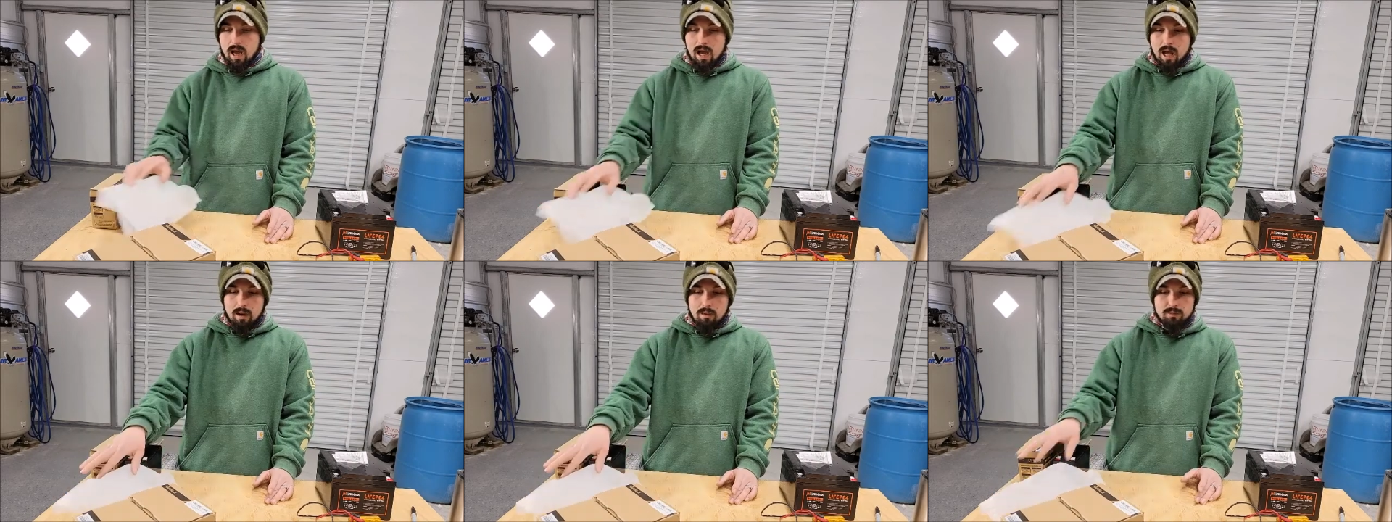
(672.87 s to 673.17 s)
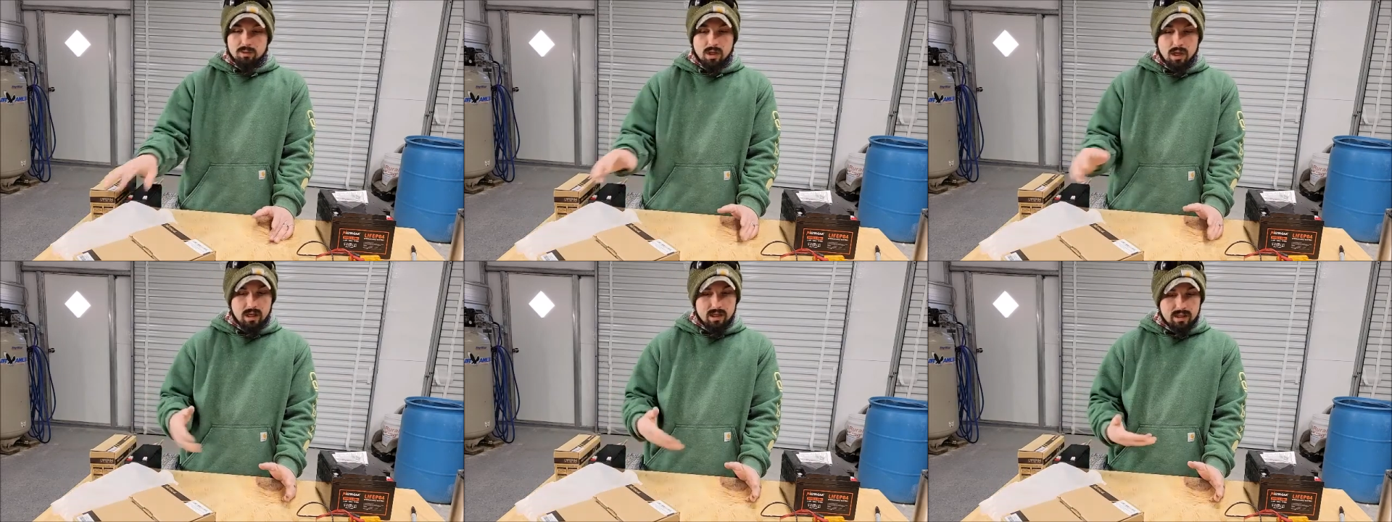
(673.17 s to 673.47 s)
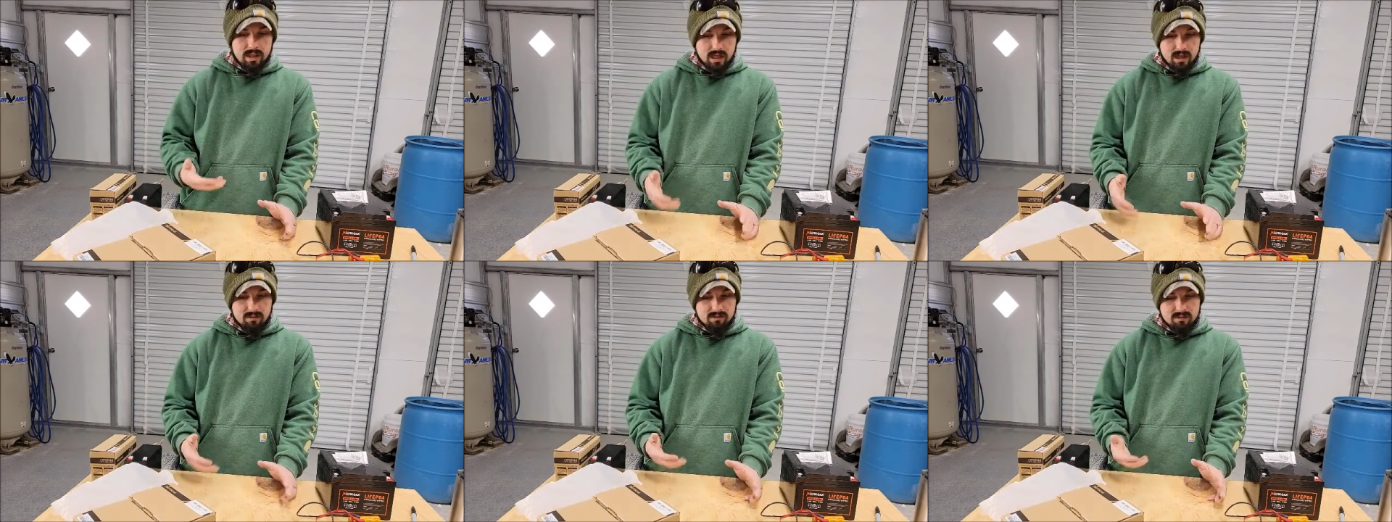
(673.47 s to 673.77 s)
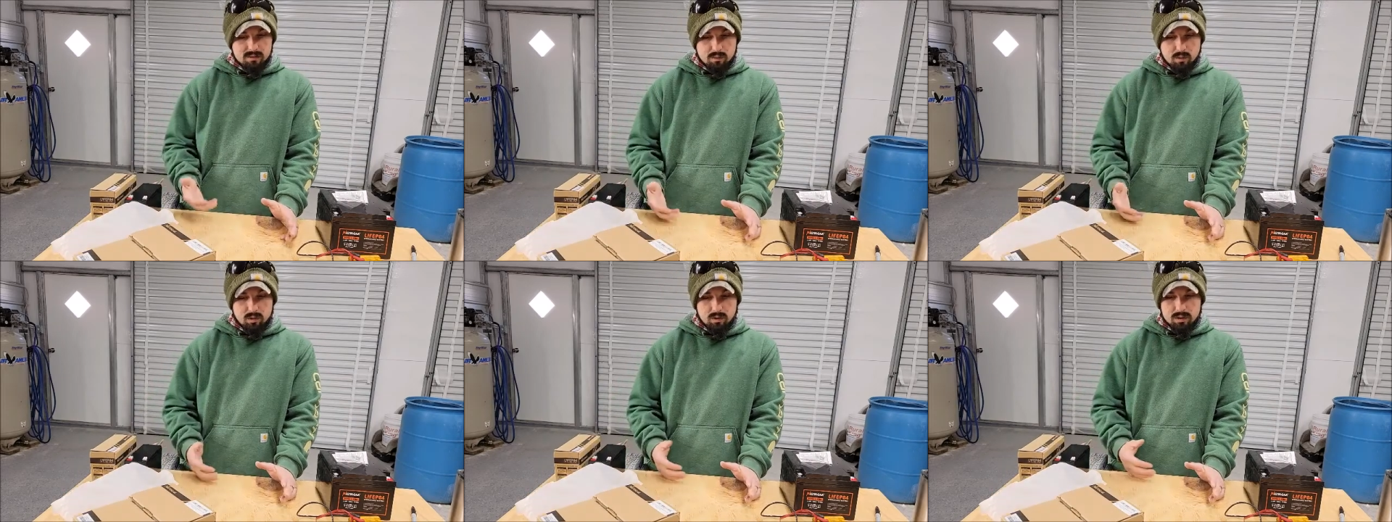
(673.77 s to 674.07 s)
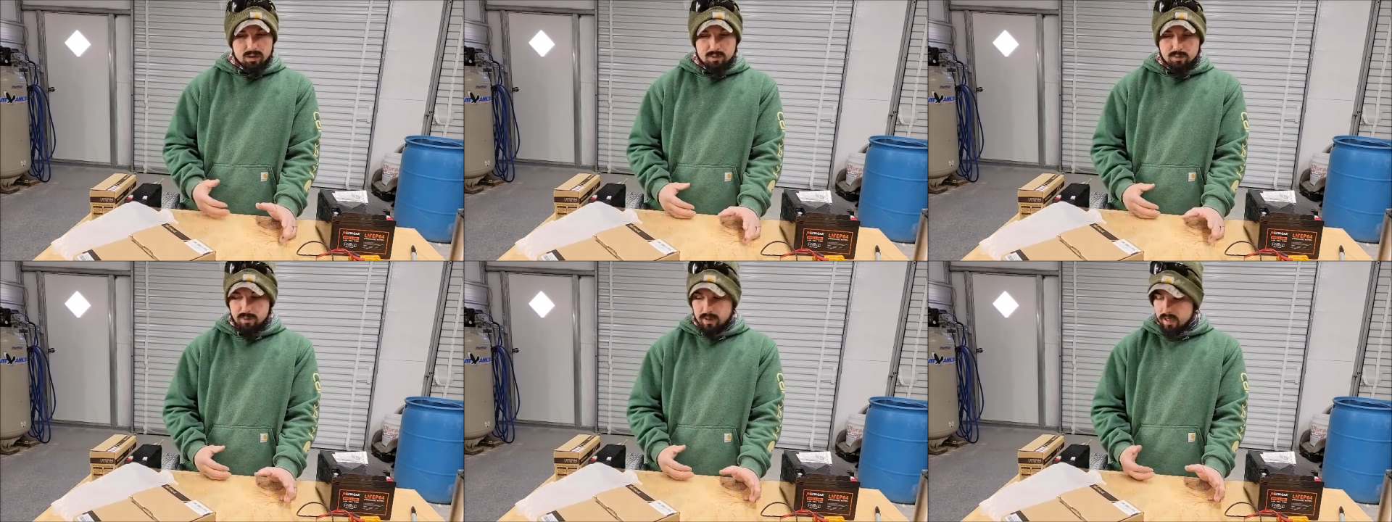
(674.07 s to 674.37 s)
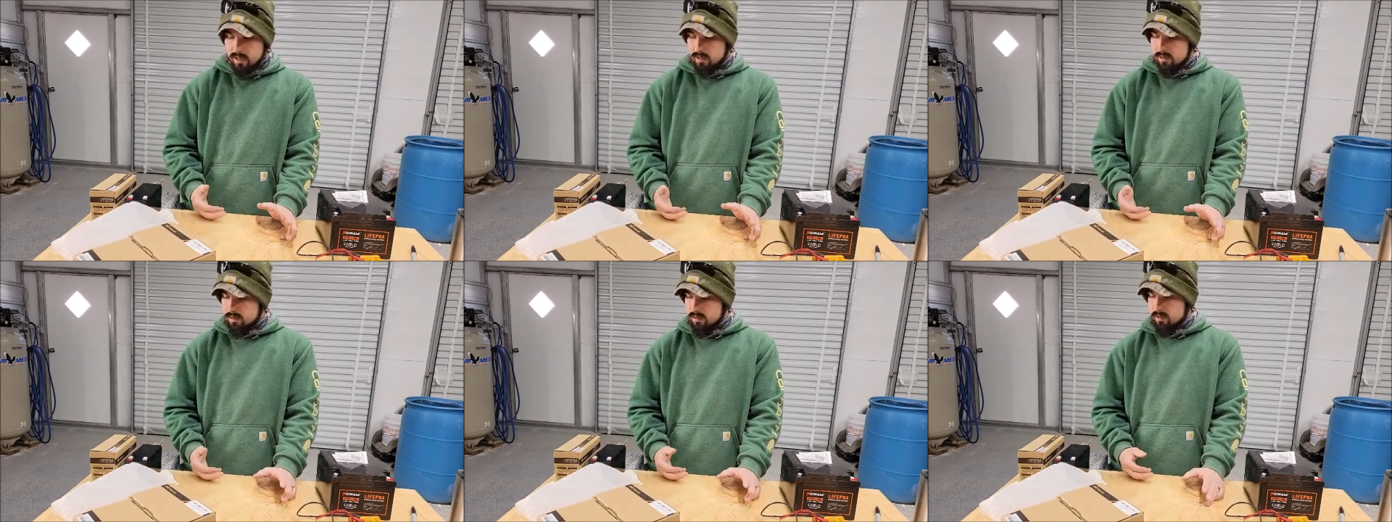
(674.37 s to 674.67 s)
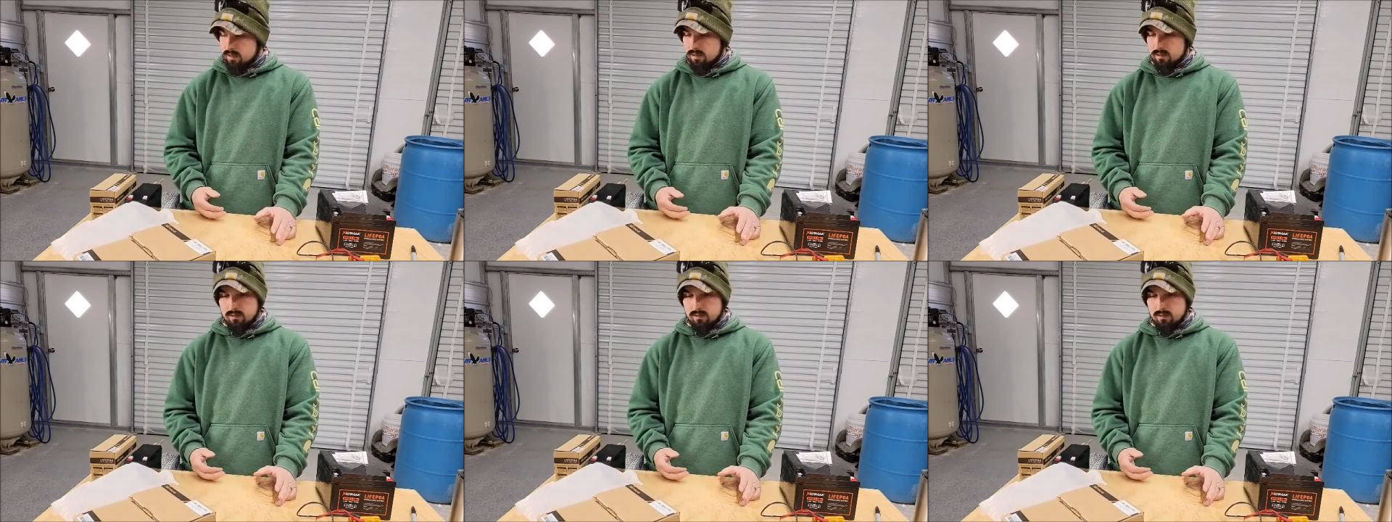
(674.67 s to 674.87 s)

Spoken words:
I'm trying to think of some more specs